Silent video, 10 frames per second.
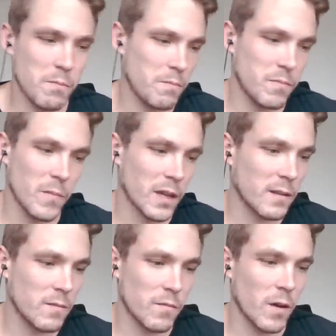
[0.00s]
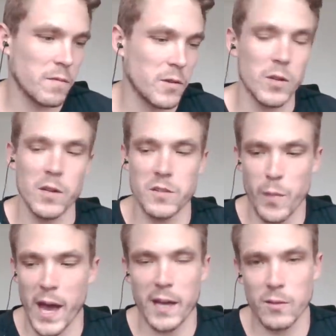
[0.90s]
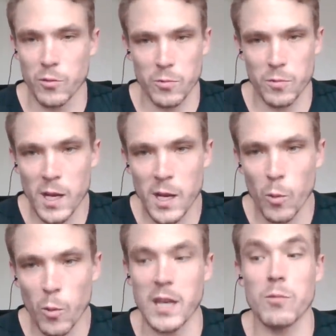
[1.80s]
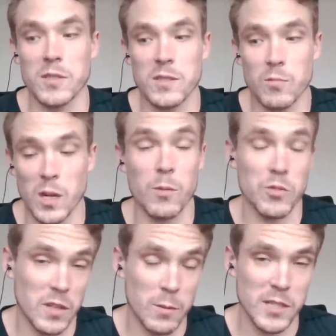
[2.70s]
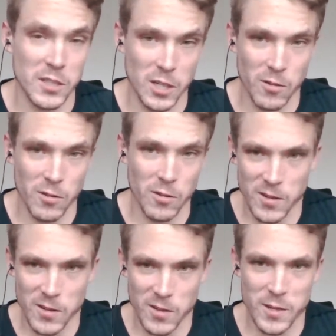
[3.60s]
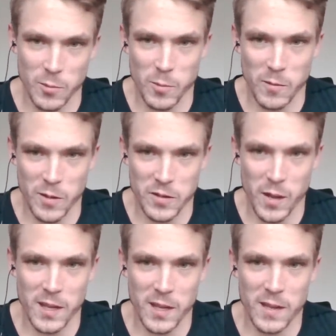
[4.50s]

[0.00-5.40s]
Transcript: like a few years back who when he was when he was he was actually grinding tournaments when we first met.